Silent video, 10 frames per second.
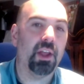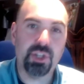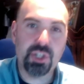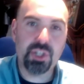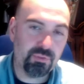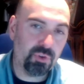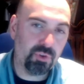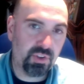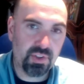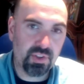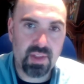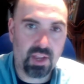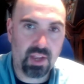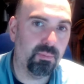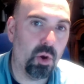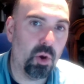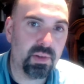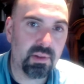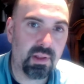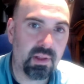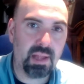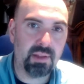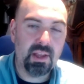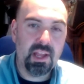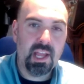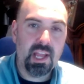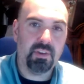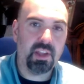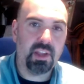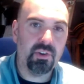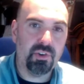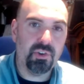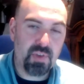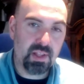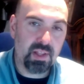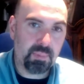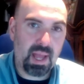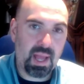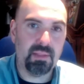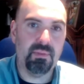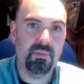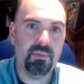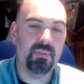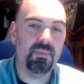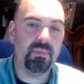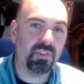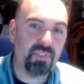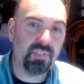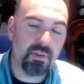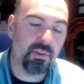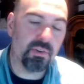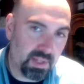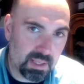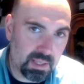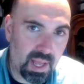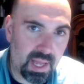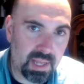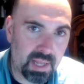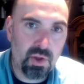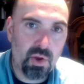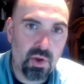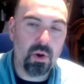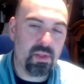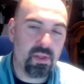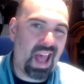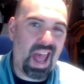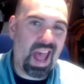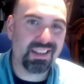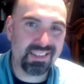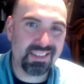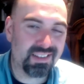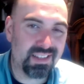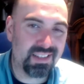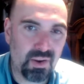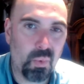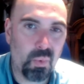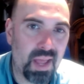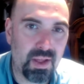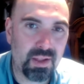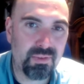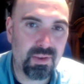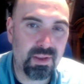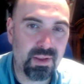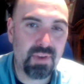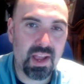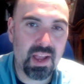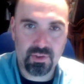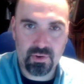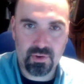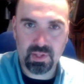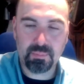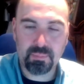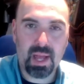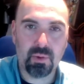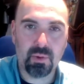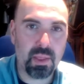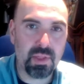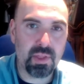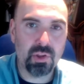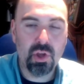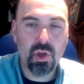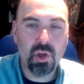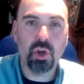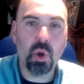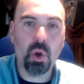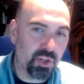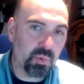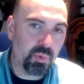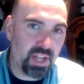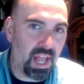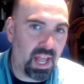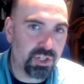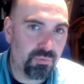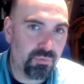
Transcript: You would shift over to the next moment, and if a character's feeling bad, they'll say they're feeling bad, or they'll act in a way that conveys that they're feeling bad rather than going into a tangent for